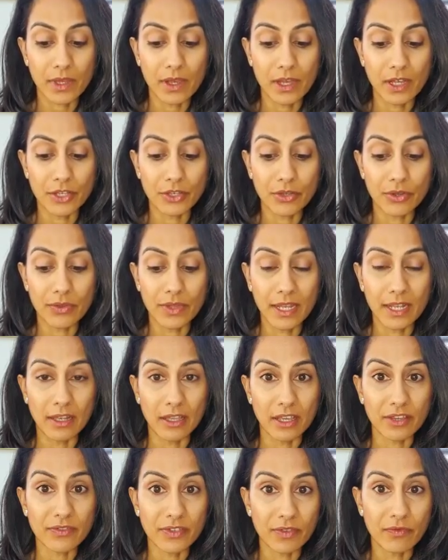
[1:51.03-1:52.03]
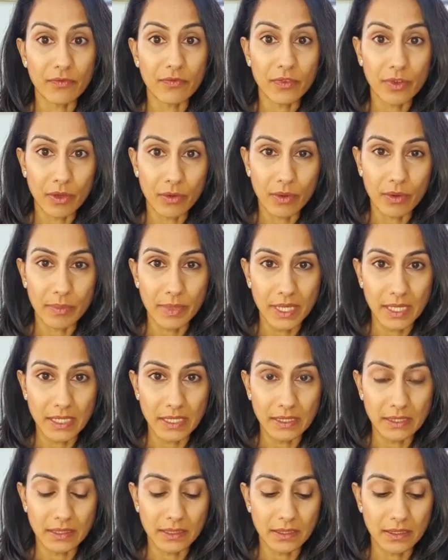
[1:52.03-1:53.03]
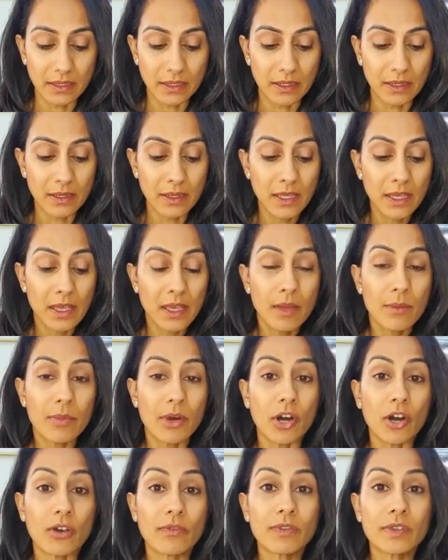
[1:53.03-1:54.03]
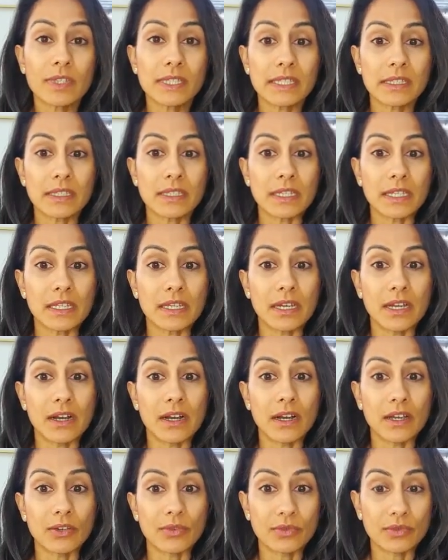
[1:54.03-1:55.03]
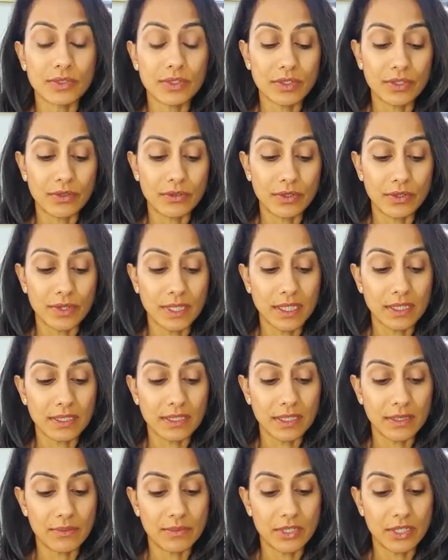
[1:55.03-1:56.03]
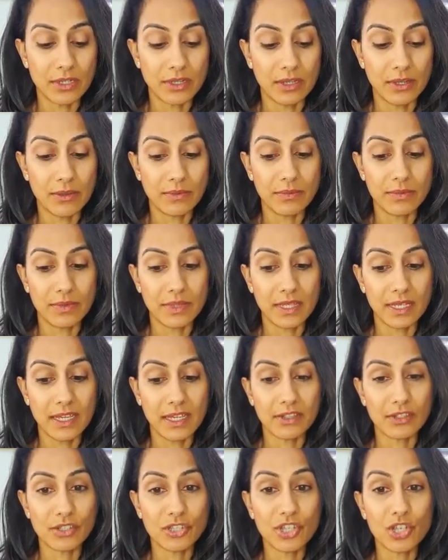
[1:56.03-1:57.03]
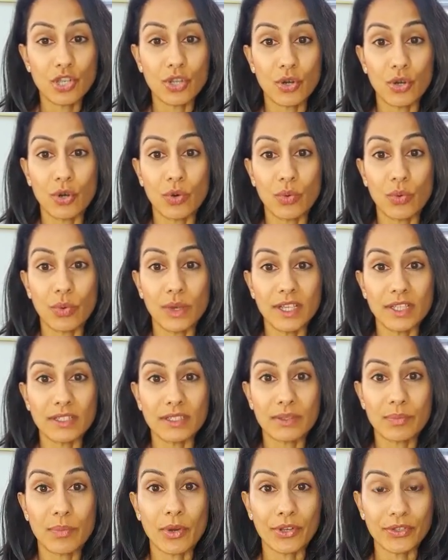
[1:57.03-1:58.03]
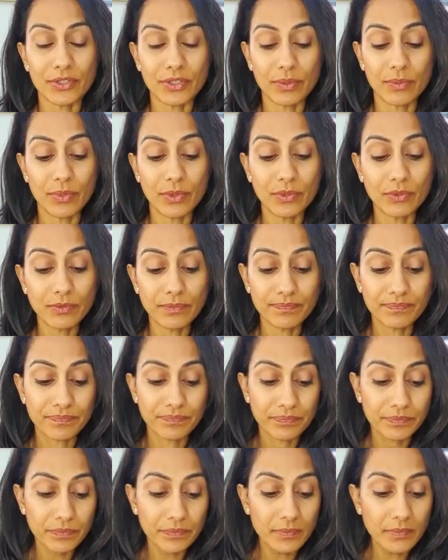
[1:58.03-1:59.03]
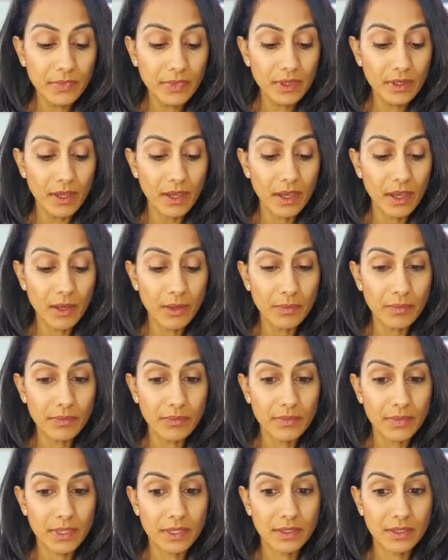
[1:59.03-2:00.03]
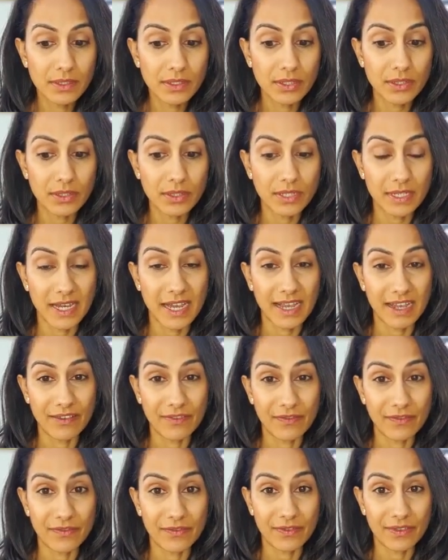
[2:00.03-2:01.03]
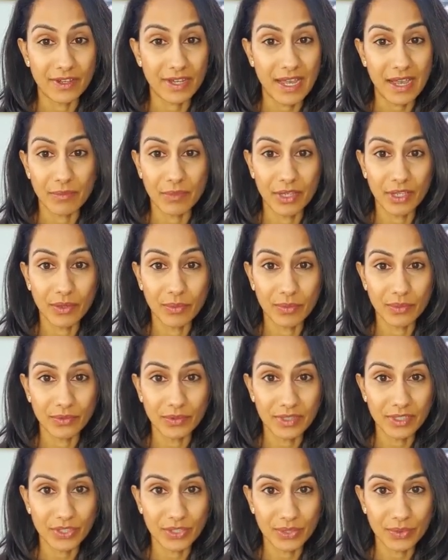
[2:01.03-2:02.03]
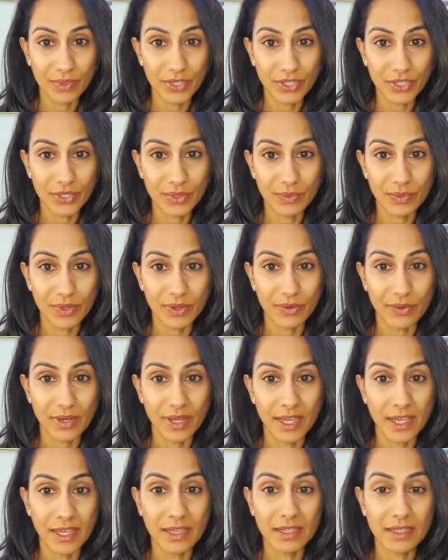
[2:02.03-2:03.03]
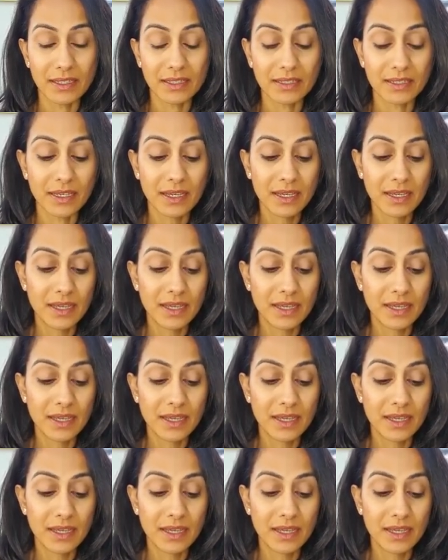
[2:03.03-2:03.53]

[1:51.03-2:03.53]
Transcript: I know that life can flow a bit easier. But obviously, I also know at the same time that it's not always possible to have an amicable situation with your ex.